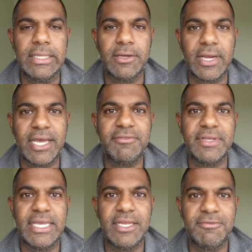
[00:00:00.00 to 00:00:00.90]
They're
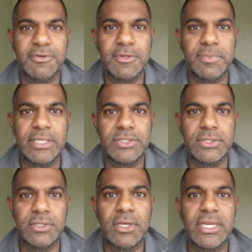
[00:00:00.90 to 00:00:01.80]
advocating for the
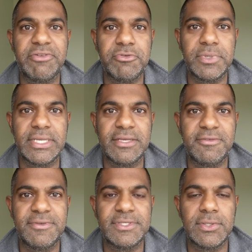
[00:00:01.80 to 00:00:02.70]
patient. Not everybody
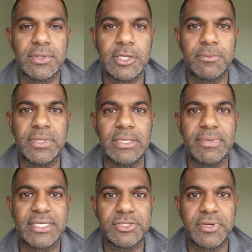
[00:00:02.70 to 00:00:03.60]
is physiotherapy the
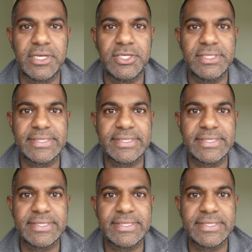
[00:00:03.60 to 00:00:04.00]
best strategy.